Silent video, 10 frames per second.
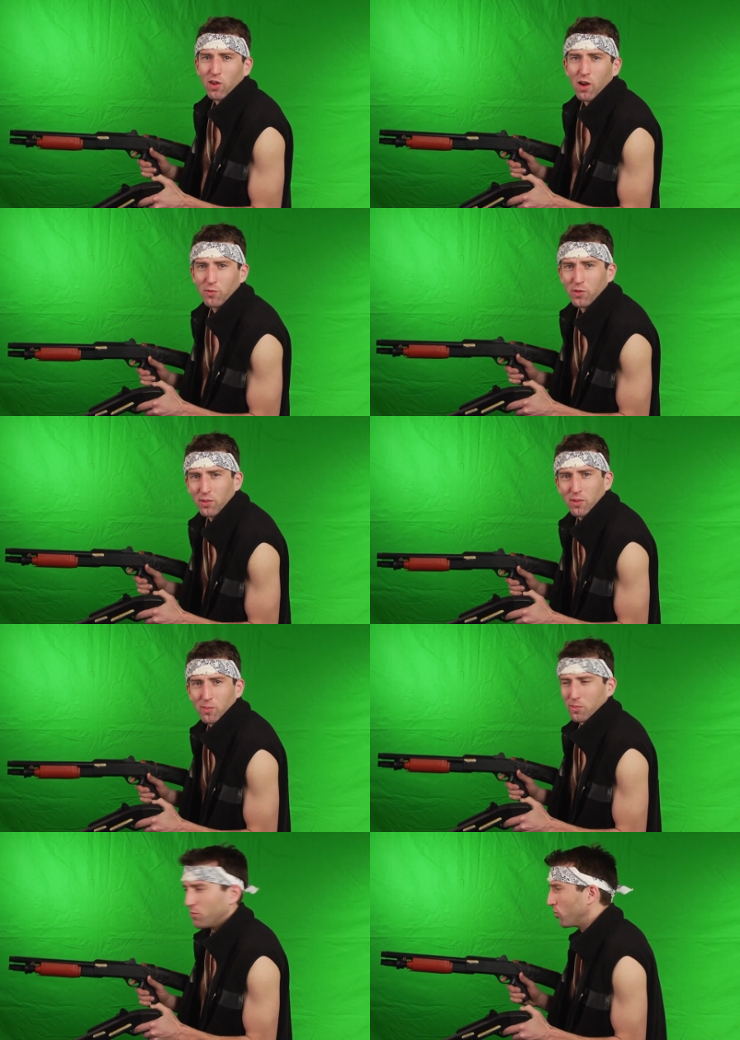outfit.
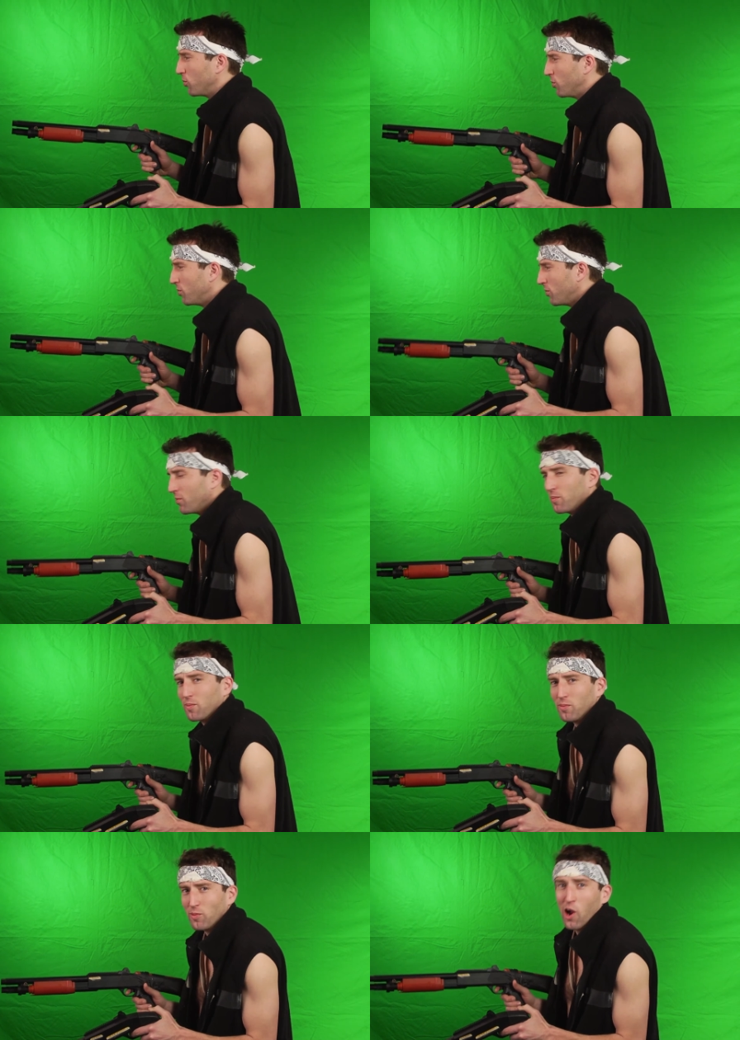So,
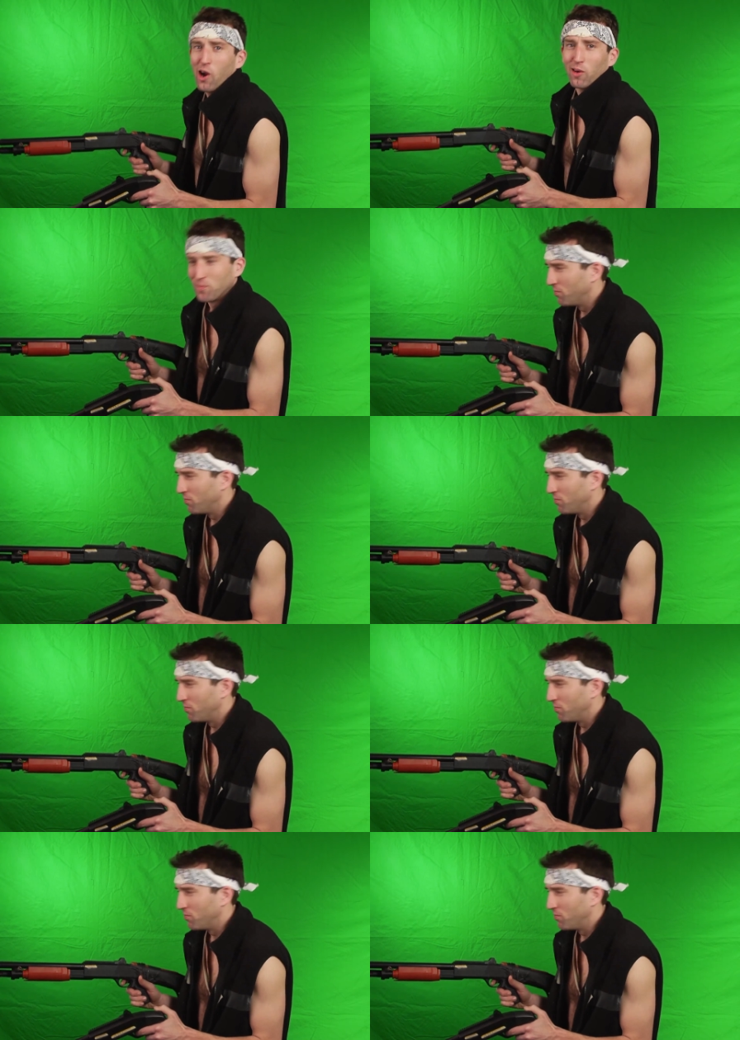yeah.